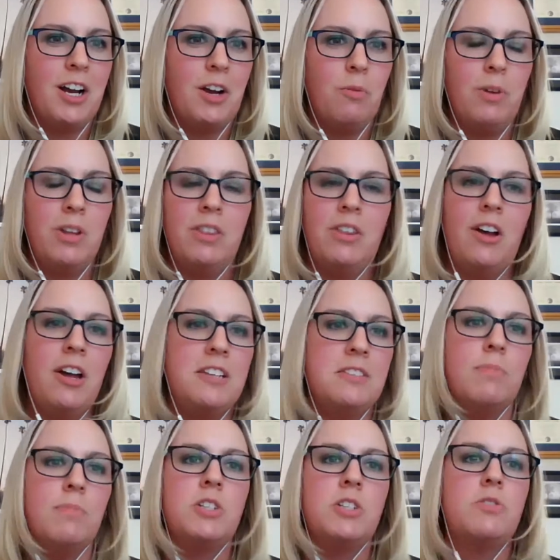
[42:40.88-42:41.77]
with
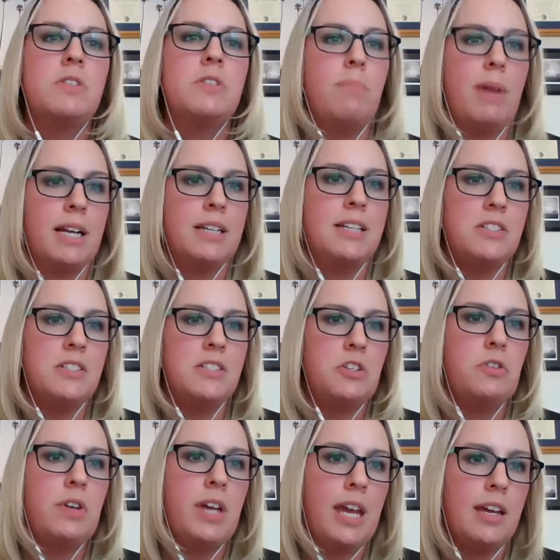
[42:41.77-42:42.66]
as much respect as
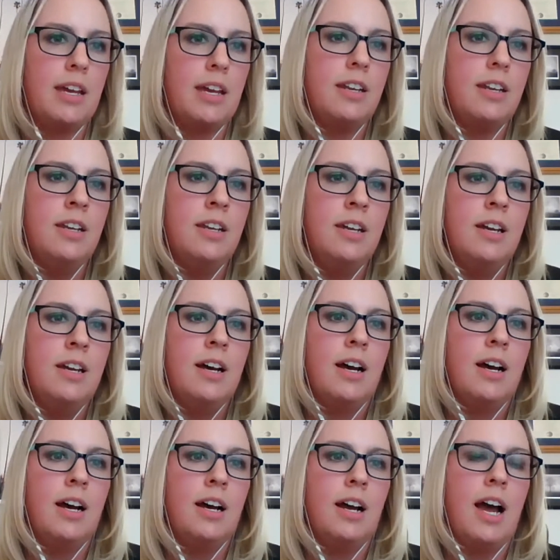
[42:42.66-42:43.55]
you can,
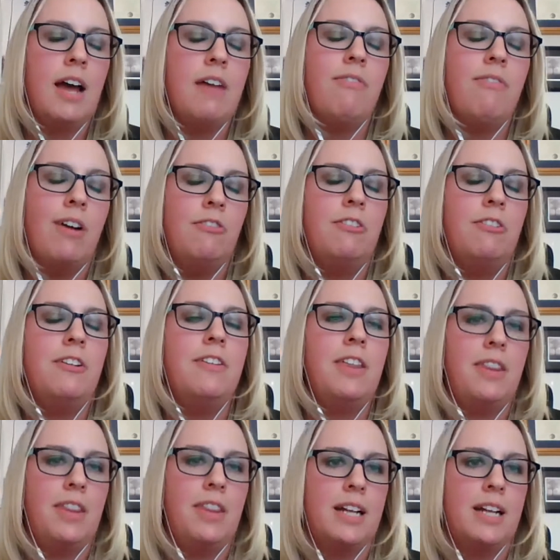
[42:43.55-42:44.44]
I found
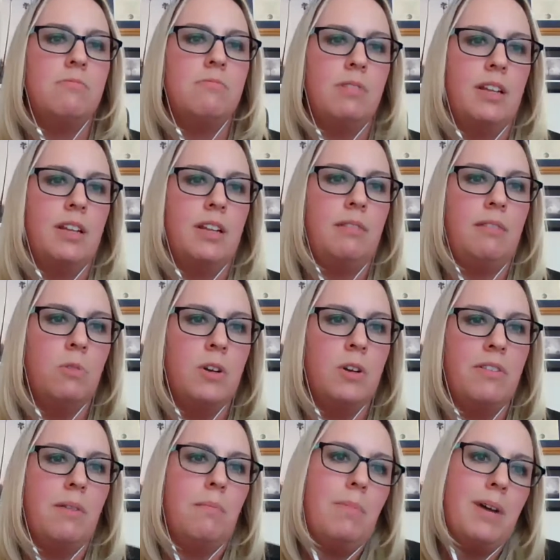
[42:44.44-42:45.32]
that that's really one
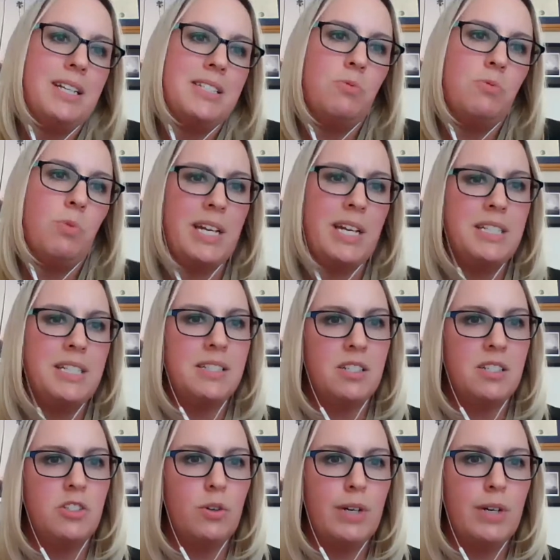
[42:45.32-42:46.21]
of the best ways
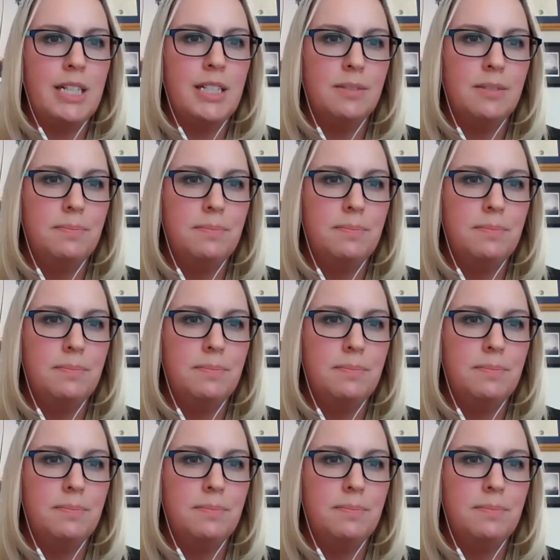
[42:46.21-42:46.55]
to do it.